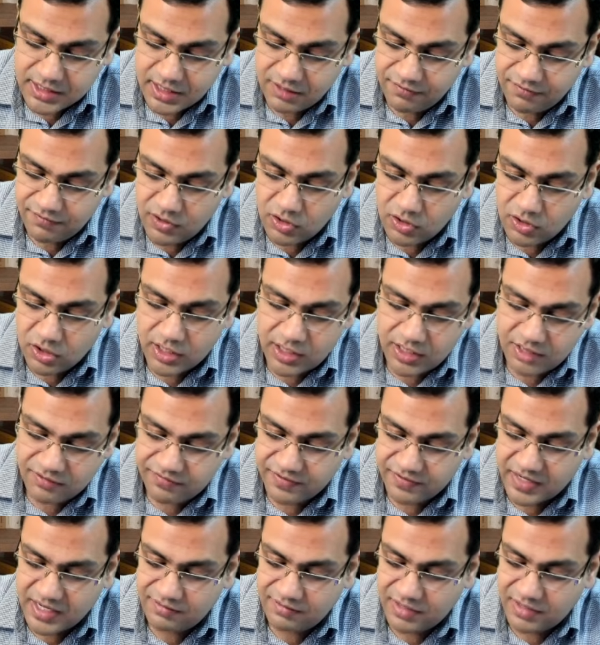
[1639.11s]
if you order
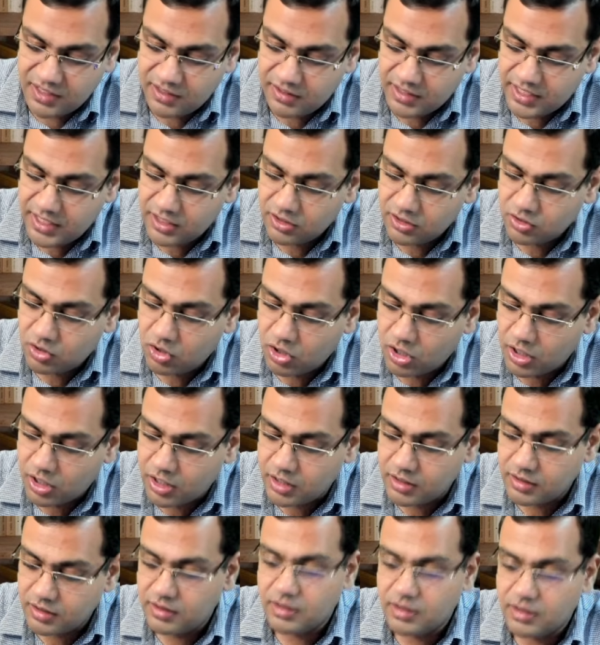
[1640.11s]
500 or